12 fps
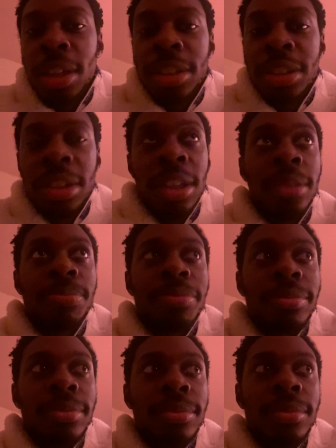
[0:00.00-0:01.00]
to
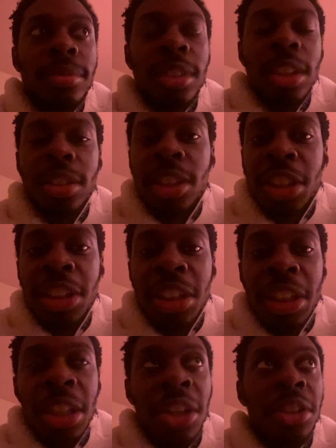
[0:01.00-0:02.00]

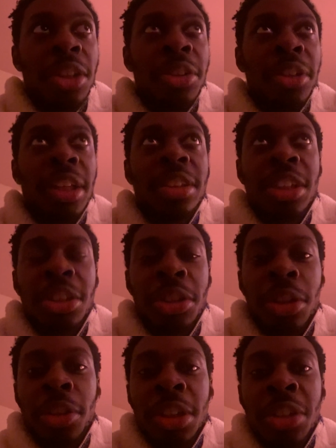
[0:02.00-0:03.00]
GTO, the Great Teacher
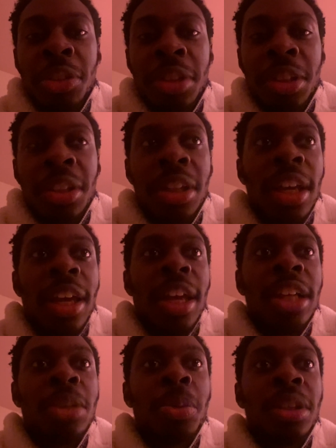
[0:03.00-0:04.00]
Onizuka,
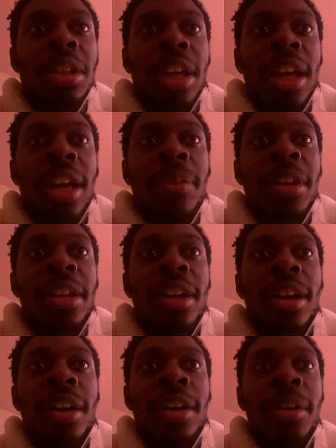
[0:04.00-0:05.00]
is when him and
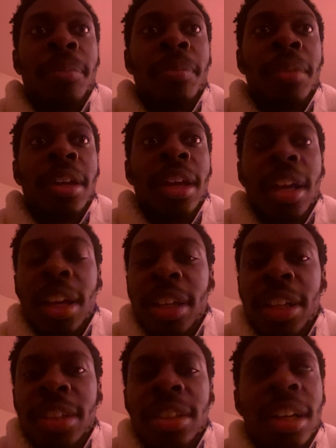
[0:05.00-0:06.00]

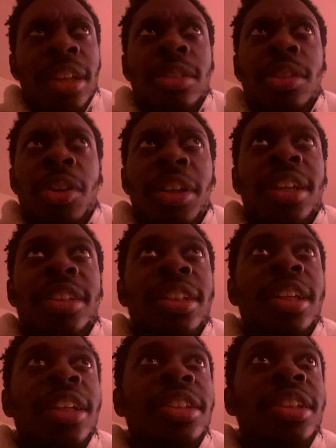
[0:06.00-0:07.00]
no, he is
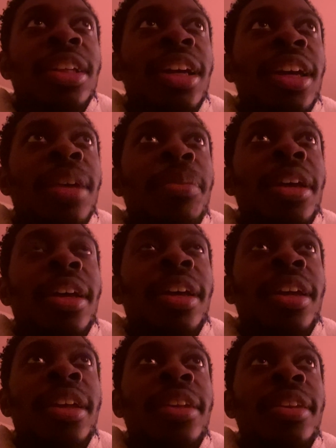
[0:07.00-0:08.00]
Akichi. Him
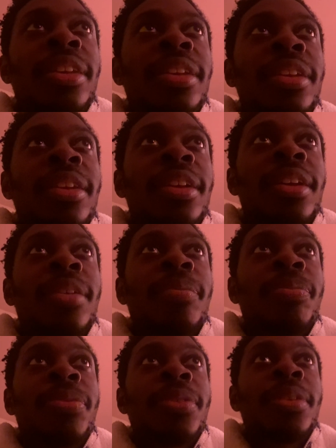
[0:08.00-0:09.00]
and
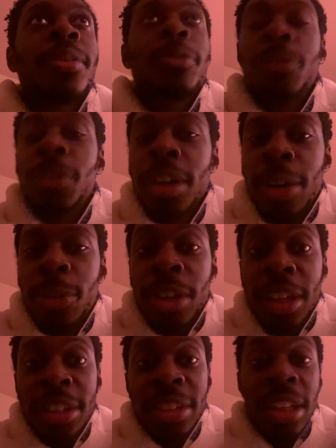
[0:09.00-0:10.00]
fuck, I
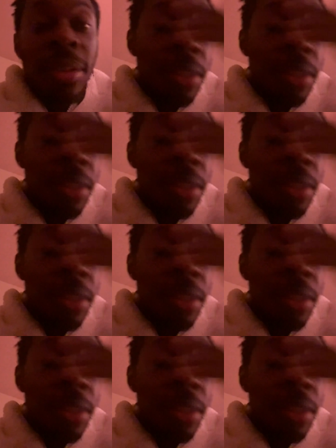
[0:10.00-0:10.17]
forgot his name,